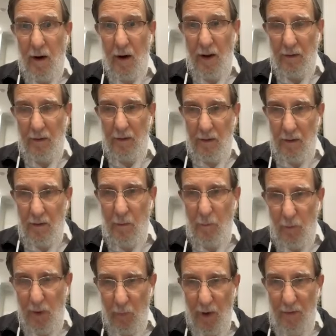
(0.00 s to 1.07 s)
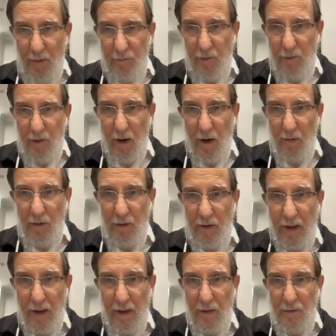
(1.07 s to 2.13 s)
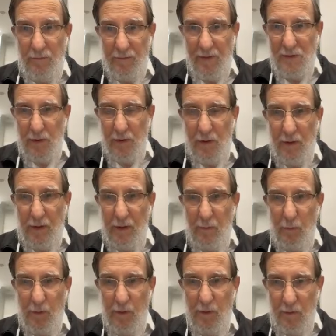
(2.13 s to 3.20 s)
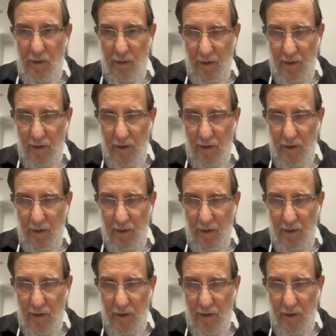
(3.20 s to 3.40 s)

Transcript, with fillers: in with a rifle are engaged physically with,